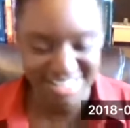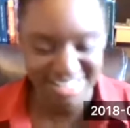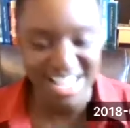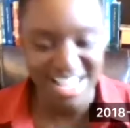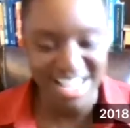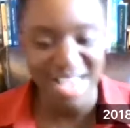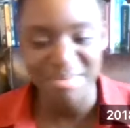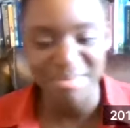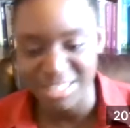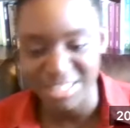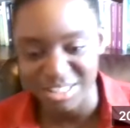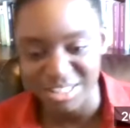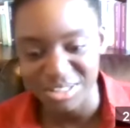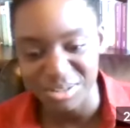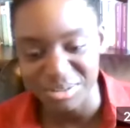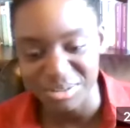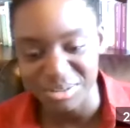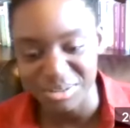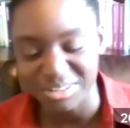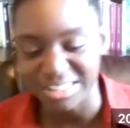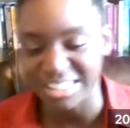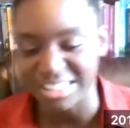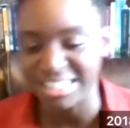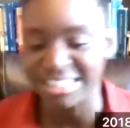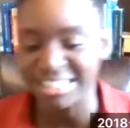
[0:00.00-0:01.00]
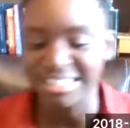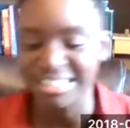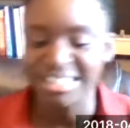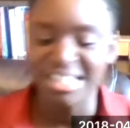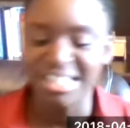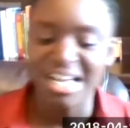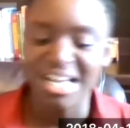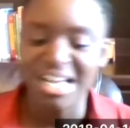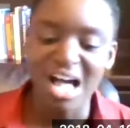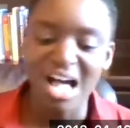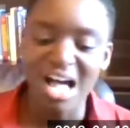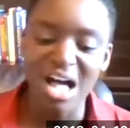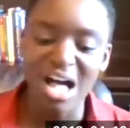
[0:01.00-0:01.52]
absolutely.
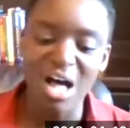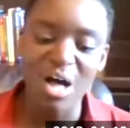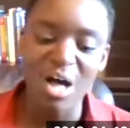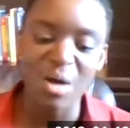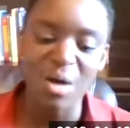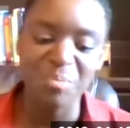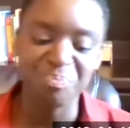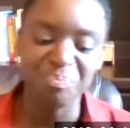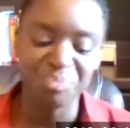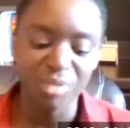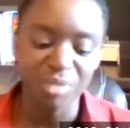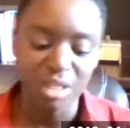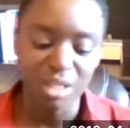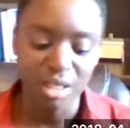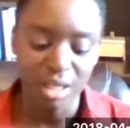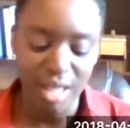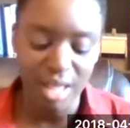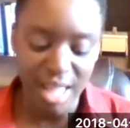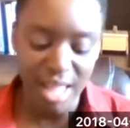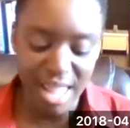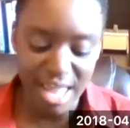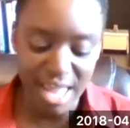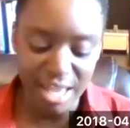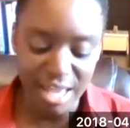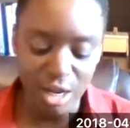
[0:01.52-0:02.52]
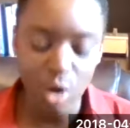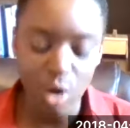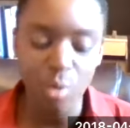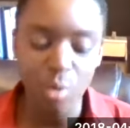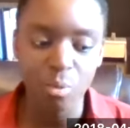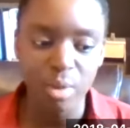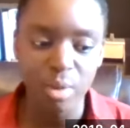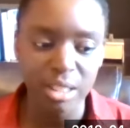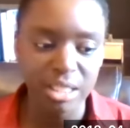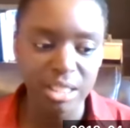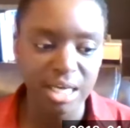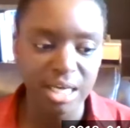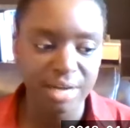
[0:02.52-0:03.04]
Um, and oh,
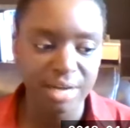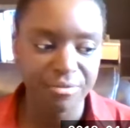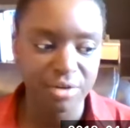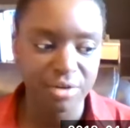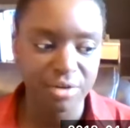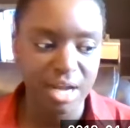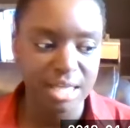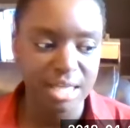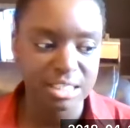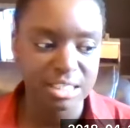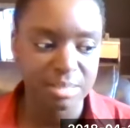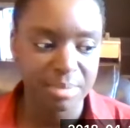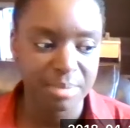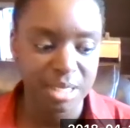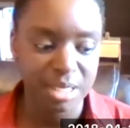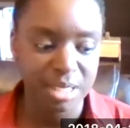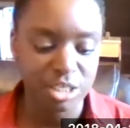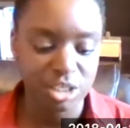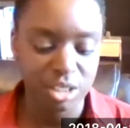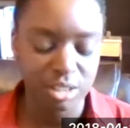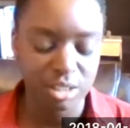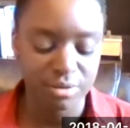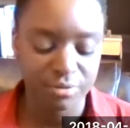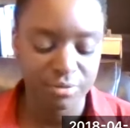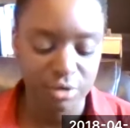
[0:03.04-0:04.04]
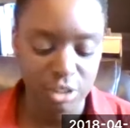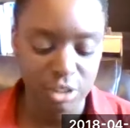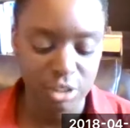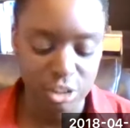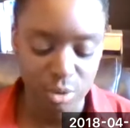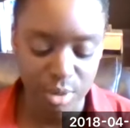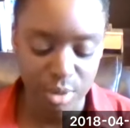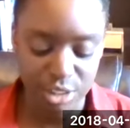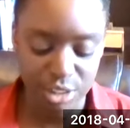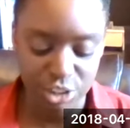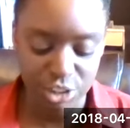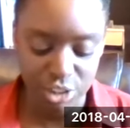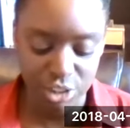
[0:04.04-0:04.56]
one thing I forgot to mention, the first
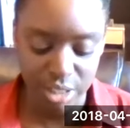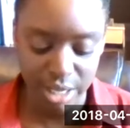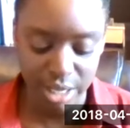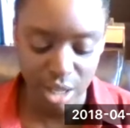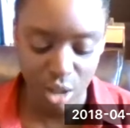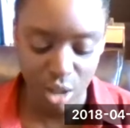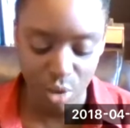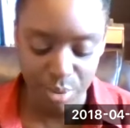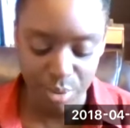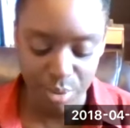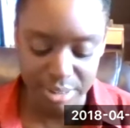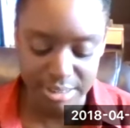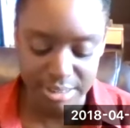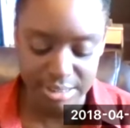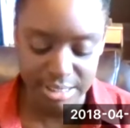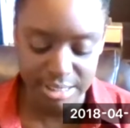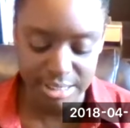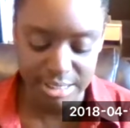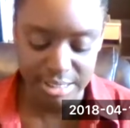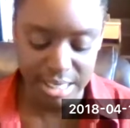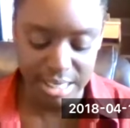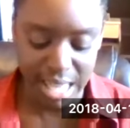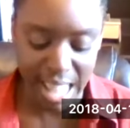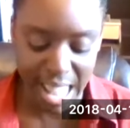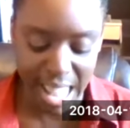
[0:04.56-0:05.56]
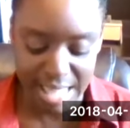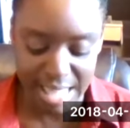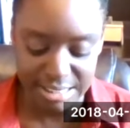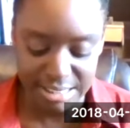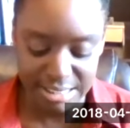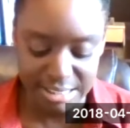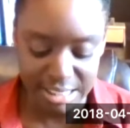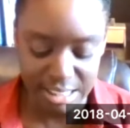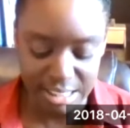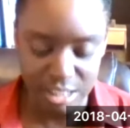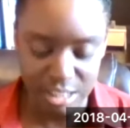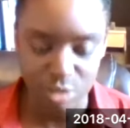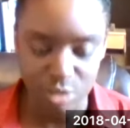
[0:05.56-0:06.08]
question I always say to ask
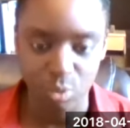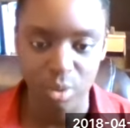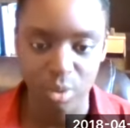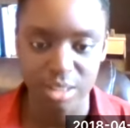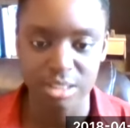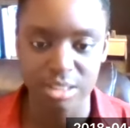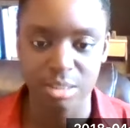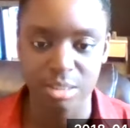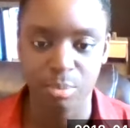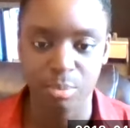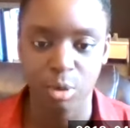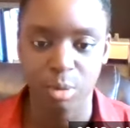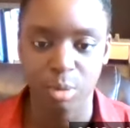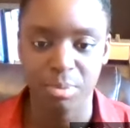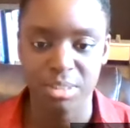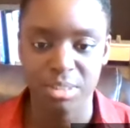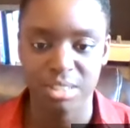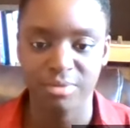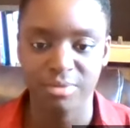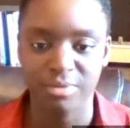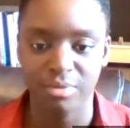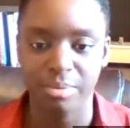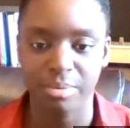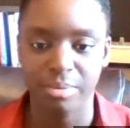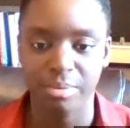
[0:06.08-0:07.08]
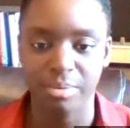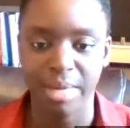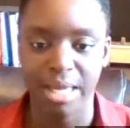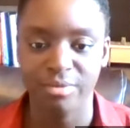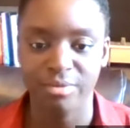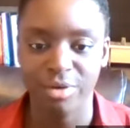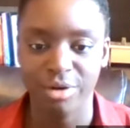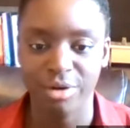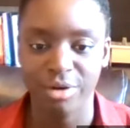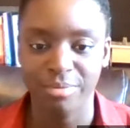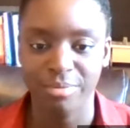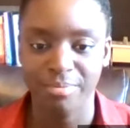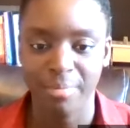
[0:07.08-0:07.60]
is, what is the purpose of the
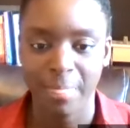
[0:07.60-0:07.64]
behavior?